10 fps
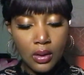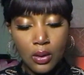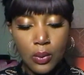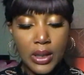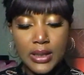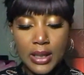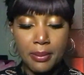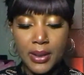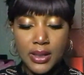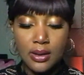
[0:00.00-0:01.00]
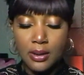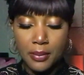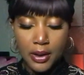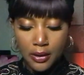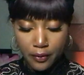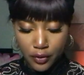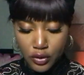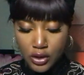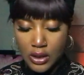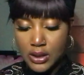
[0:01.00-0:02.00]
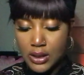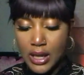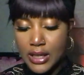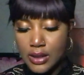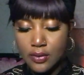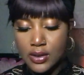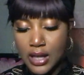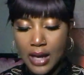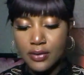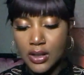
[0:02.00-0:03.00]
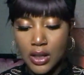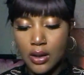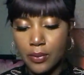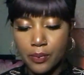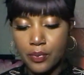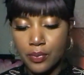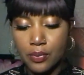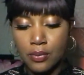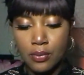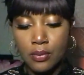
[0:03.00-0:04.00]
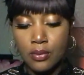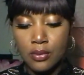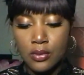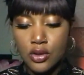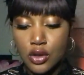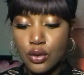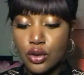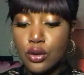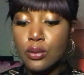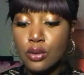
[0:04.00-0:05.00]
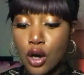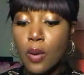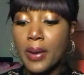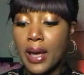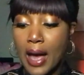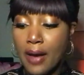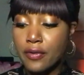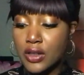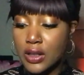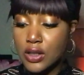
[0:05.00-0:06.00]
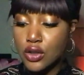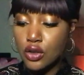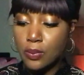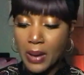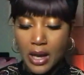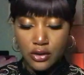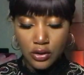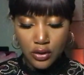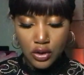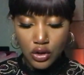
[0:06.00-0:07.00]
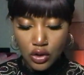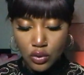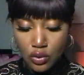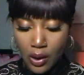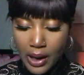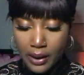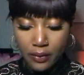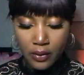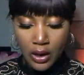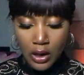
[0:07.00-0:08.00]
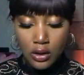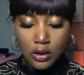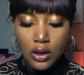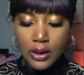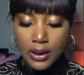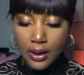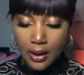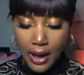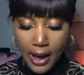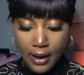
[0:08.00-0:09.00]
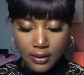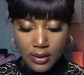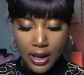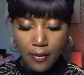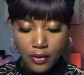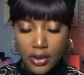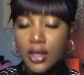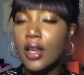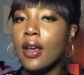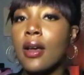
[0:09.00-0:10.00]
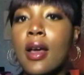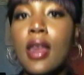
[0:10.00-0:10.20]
What could take place in the immediate future is the Ace of Staves here. So you going after this new passion, this new drive, looking at everything